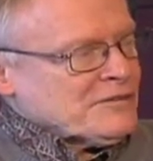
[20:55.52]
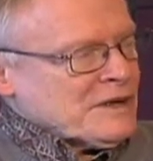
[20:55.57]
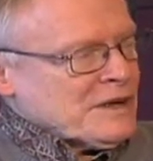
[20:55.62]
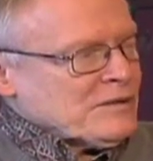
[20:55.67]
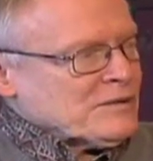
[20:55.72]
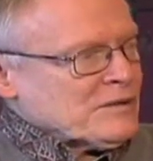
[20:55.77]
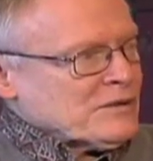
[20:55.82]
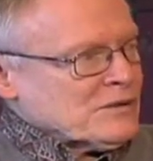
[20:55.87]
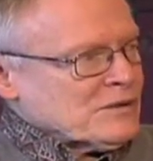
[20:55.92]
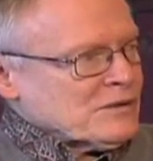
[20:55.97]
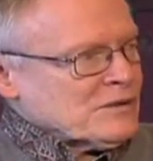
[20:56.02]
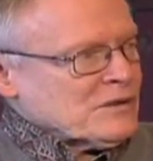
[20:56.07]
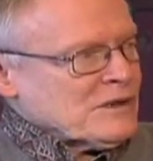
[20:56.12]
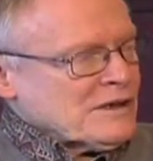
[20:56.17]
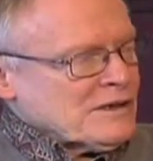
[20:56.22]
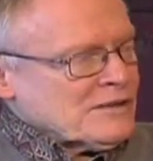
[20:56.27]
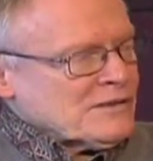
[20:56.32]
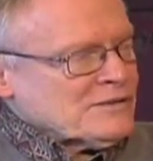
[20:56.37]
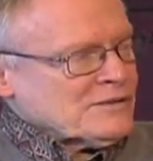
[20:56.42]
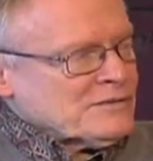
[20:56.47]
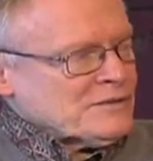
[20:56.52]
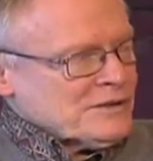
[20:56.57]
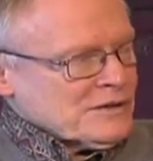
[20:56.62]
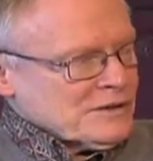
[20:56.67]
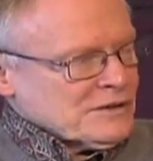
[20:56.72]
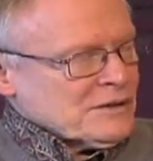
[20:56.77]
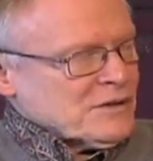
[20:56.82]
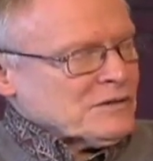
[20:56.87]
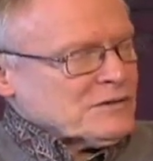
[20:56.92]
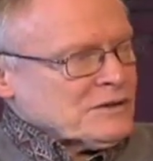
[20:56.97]
of people who have
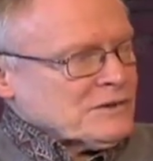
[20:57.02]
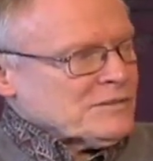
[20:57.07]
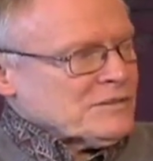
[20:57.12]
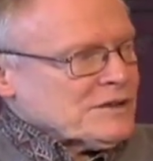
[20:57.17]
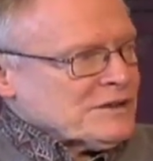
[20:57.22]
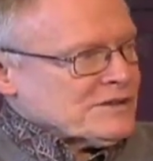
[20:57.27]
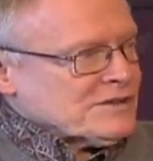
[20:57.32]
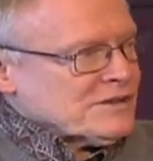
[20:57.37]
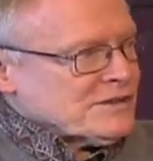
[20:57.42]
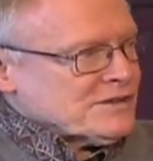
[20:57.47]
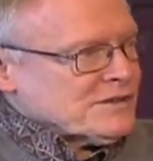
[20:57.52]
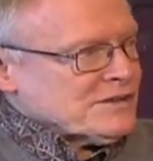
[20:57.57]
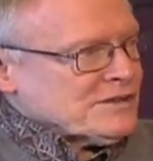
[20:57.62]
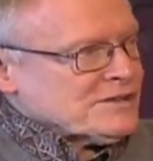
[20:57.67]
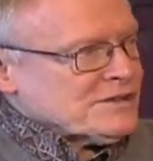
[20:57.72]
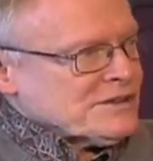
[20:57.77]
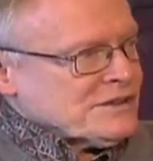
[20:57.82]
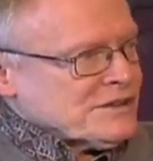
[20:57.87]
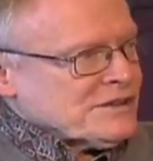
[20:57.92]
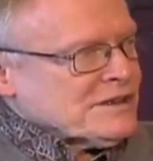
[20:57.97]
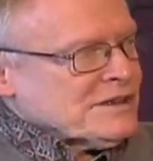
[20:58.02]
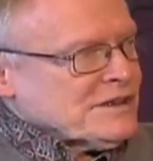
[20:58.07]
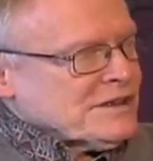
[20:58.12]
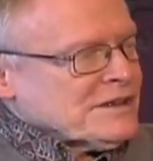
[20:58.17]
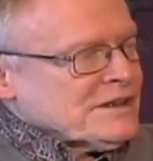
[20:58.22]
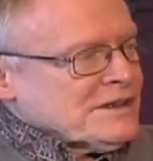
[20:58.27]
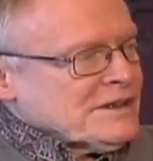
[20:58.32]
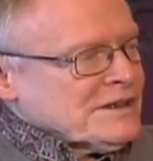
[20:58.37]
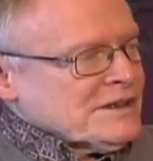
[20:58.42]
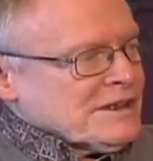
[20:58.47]
local businesses.
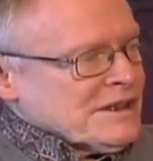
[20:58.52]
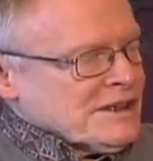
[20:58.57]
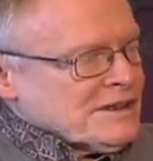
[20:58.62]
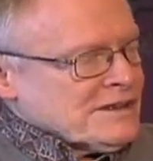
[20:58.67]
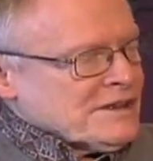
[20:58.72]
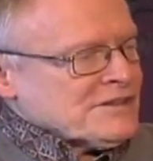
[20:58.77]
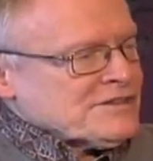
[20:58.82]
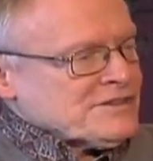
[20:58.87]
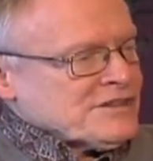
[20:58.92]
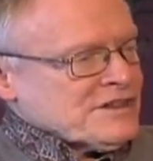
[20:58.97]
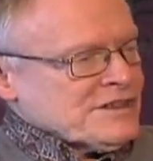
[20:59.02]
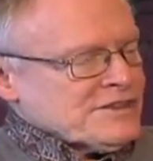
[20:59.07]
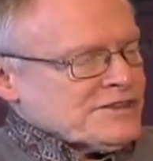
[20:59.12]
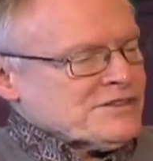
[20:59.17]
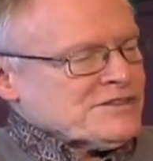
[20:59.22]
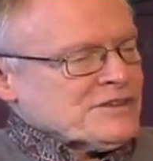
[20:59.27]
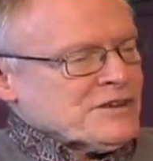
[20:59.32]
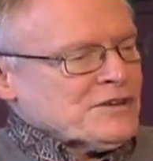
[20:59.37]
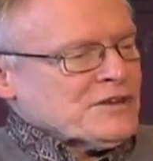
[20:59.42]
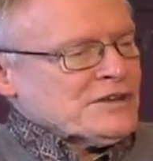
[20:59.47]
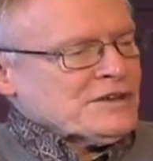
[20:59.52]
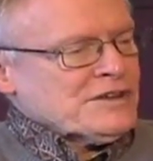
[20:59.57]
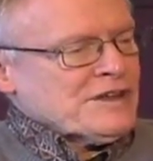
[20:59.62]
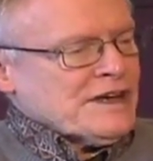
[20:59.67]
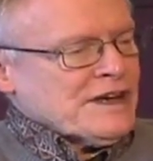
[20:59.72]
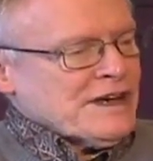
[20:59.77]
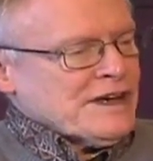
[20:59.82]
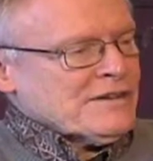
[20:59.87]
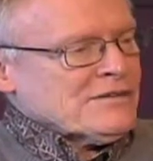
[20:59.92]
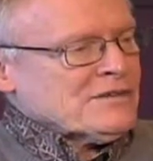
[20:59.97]
And this is
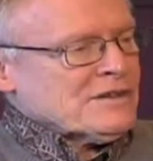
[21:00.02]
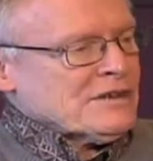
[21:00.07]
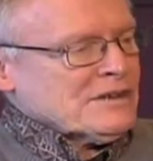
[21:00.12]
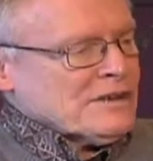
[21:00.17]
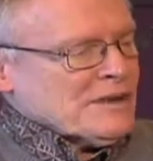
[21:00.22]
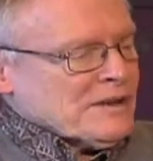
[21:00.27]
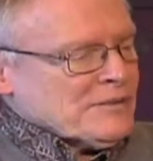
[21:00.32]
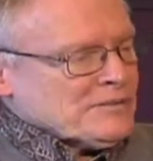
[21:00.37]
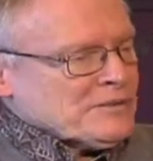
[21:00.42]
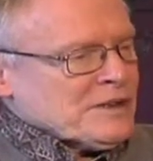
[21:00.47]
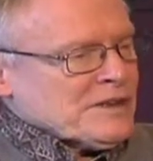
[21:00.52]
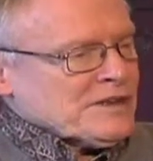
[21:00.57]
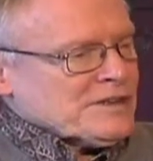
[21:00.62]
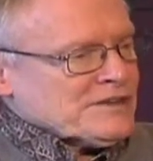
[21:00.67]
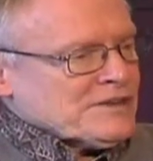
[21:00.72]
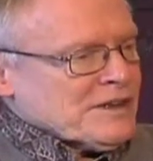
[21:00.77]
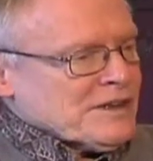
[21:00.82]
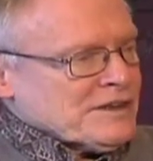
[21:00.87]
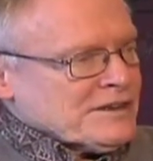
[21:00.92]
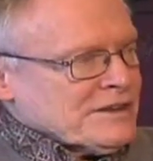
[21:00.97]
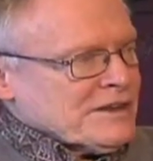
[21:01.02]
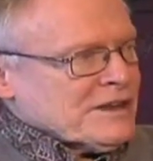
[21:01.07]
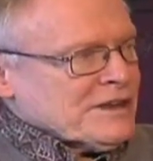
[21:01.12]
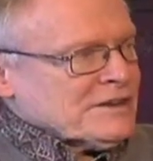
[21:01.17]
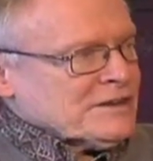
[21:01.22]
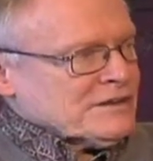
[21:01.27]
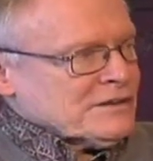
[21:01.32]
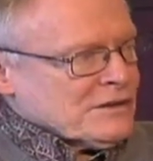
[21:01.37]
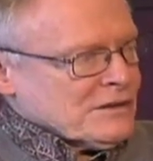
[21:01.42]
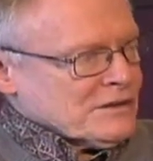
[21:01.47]
good to have a place like
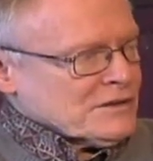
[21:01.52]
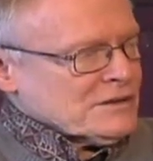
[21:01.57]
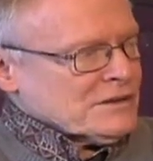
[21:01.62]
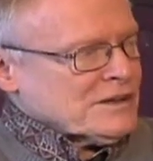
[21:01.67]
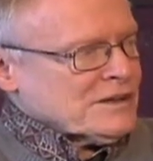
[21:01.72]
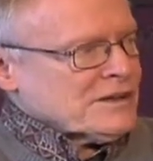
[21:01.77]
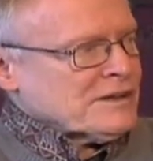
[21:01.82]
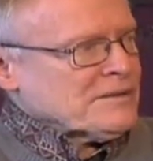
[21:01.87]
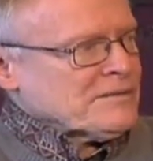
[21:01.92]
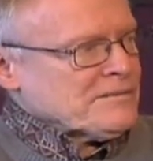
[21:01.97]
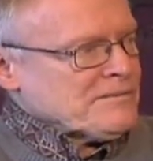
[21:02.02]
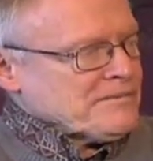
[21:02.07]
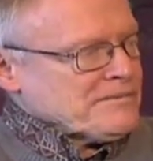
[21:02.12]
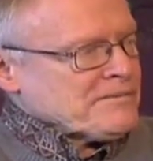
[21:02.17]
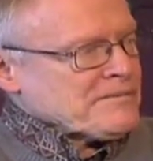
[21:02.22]
that locally.